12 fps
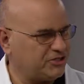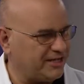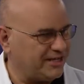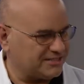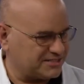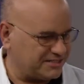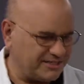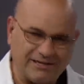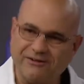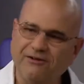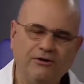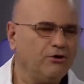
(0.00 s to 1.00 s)
you asked,
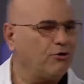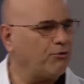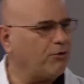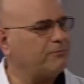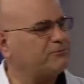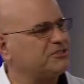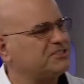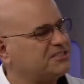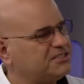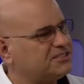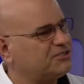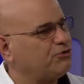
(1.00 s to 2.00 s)
Dan. We're up to
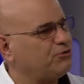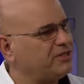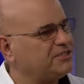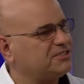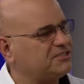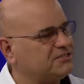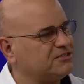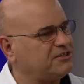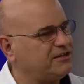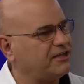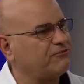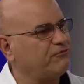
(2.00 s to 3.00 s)
Cisco Instant
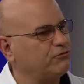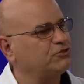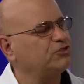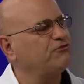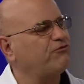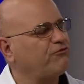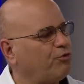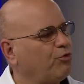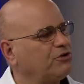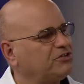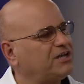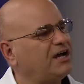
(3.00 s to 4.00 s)
Connect version
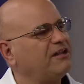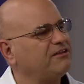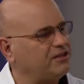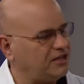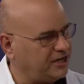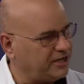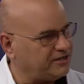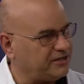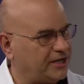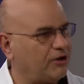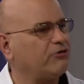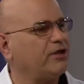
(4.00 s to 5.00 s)
4.9
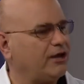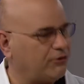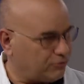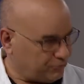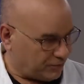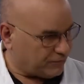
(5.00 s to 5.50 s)
now